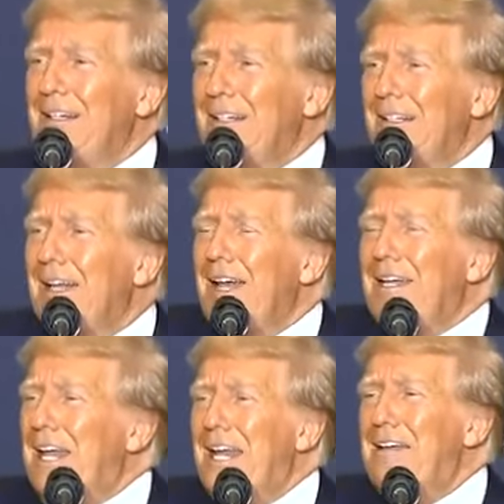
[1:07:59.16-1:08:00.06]
I
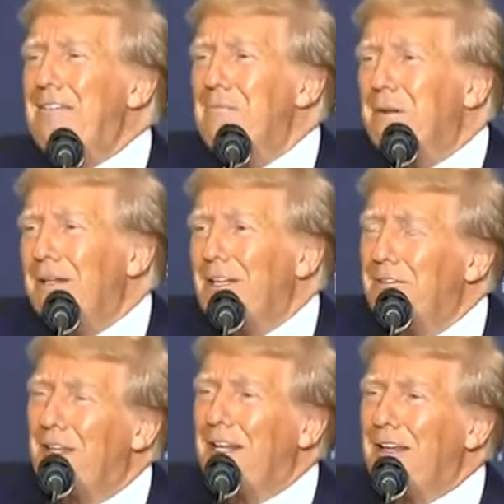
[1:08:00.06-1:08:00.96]
can't even believe
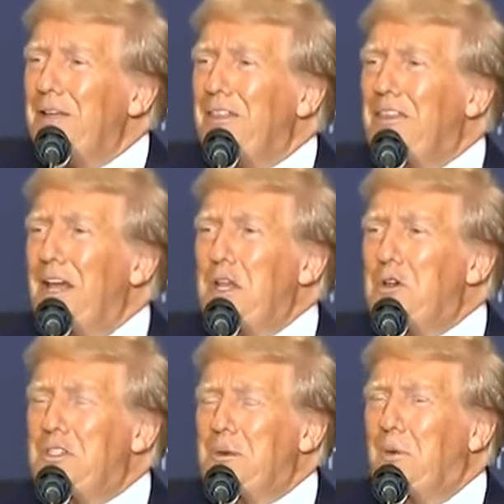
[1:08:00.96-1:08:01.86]
they give me
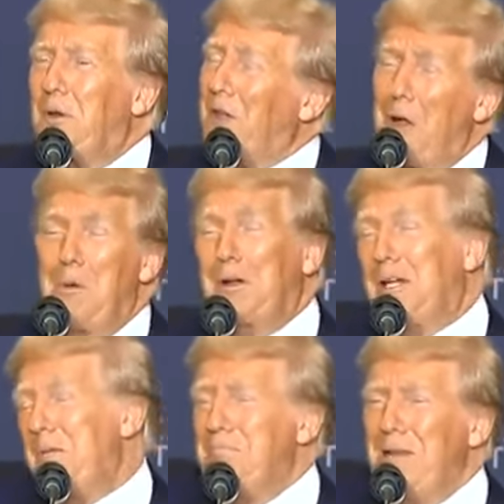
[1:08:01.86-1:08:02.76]
thunderous applause. I will
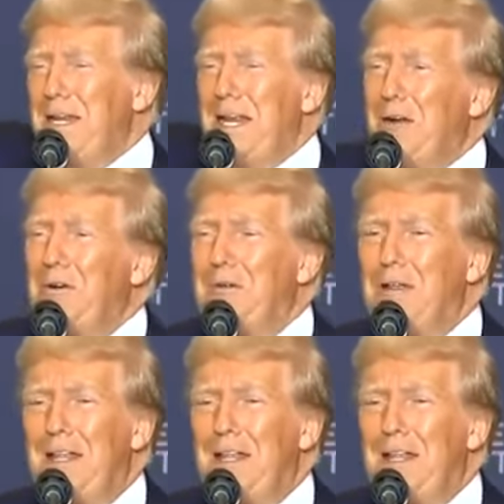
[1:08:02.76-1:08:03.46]
keep men out of women.